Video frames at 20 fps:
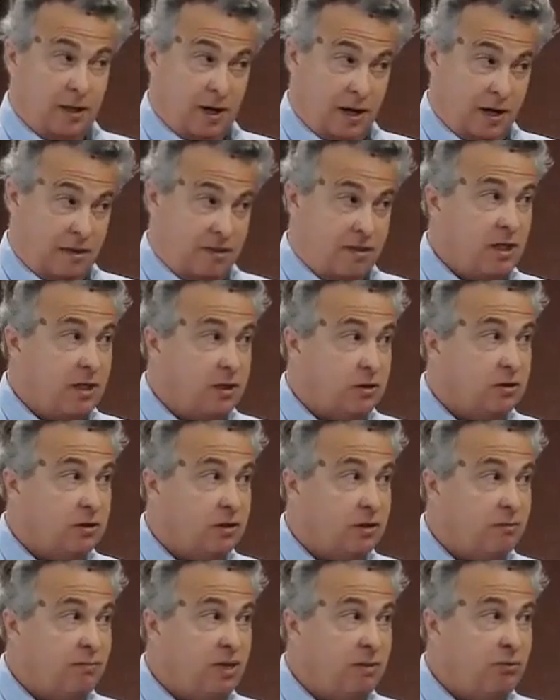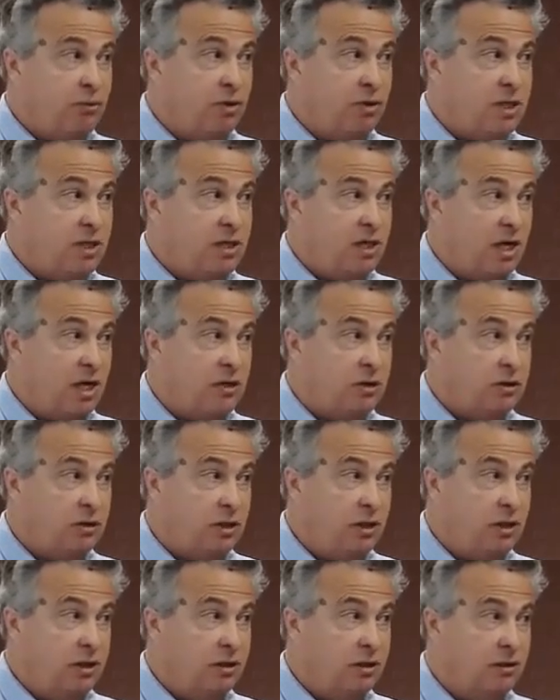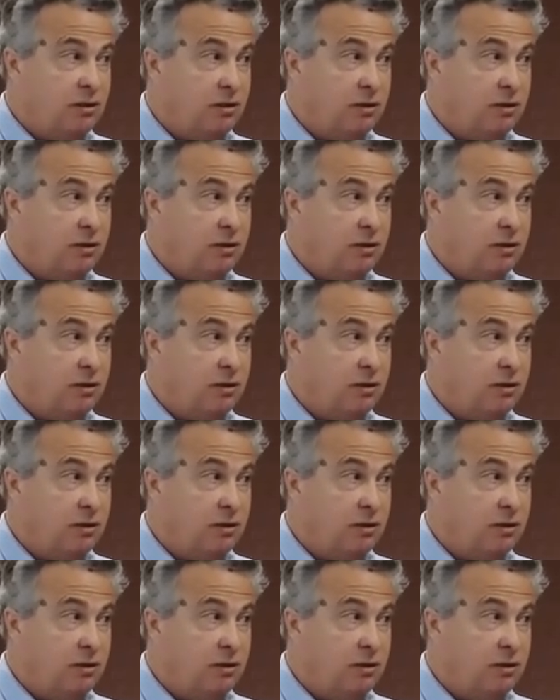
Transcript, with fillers: I think it's going to be pretty tasty.